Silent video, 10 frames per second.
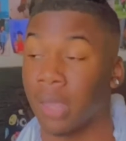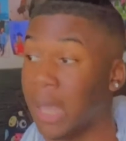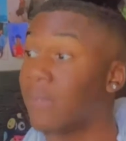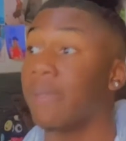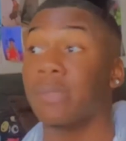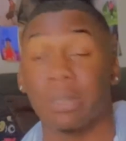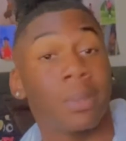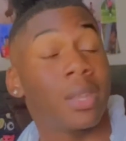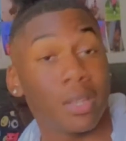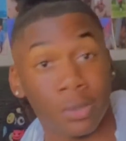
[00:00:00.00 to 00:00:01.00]
Even if it's the
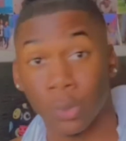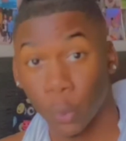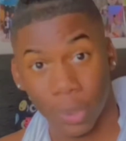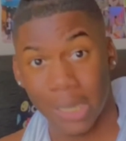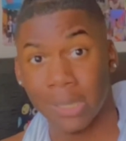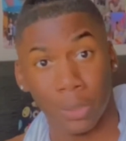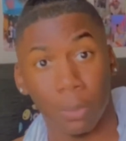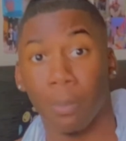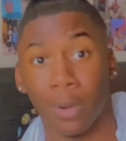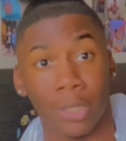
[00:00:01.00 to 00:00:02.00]
beginning of the school year, that still
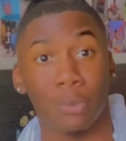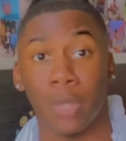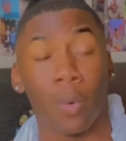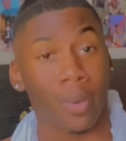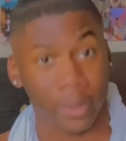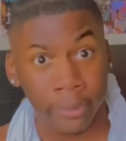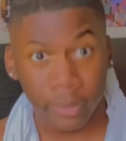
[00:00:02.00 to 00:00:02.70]
mark you tardy.